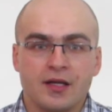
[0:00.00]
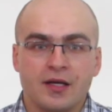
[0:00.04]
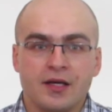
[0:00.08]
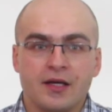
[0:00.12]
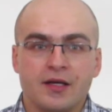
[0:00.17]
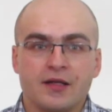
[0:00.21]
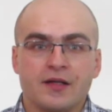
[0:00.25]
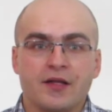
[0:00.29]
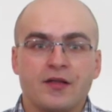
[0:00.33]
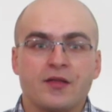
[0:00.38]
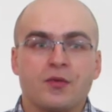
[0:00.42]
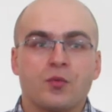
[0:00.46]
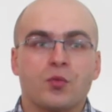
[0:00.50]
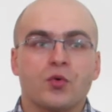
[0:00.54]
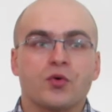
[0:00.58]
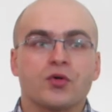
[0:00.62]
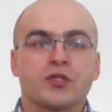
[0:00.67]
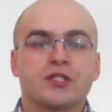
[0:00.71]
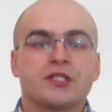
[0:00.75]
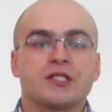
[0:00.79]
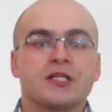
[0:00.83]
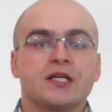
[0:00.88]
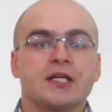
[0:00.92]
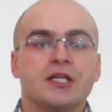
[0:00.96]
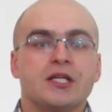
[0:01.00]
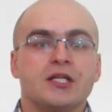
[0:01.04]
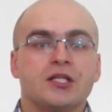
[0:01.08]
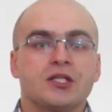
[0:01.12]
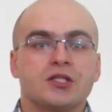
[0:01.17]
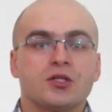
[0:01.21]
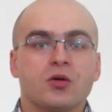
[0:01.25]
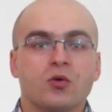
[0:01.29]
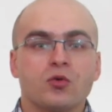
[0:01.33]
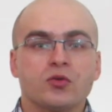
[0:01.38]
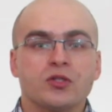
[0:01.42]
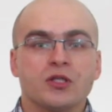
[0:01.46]
In other words, in
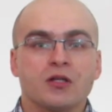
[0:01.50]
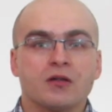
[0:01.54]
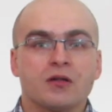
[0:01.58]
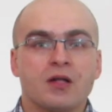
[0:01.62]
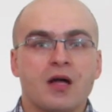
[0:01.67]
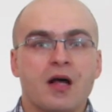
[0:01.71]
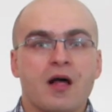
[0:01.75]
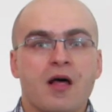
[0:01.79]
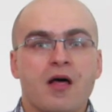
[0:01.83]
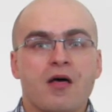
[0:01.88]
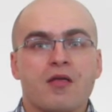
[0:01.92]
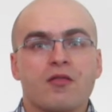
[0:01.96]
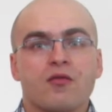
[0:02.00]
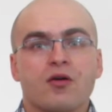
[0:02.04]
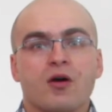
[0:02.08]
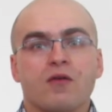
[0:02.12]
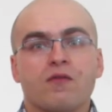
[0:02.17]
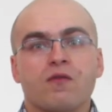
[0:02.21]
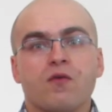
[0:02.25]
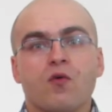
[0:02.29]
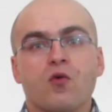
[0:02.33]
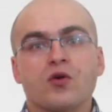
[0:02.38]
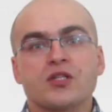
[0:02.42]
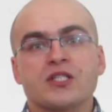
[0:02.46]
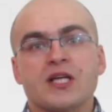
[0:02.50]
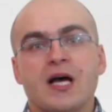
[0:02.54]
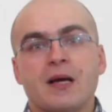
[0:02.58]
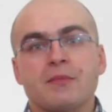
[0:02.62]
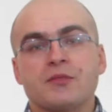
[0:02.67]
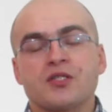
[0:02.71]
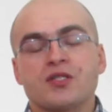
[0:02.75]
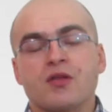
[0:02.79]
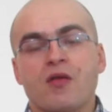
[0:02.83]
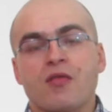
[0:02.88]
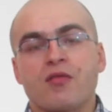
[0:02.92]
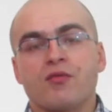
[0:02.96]
total, there are 4
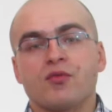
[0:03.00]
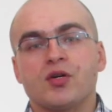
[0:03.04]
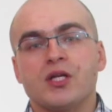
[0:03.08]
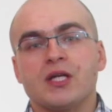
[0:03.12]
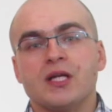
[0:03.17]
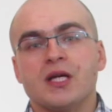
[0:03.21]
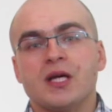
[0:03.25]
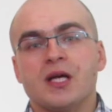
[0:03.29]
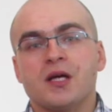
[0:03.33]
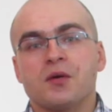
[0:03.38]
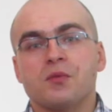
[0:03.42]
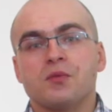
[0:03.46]
times 3,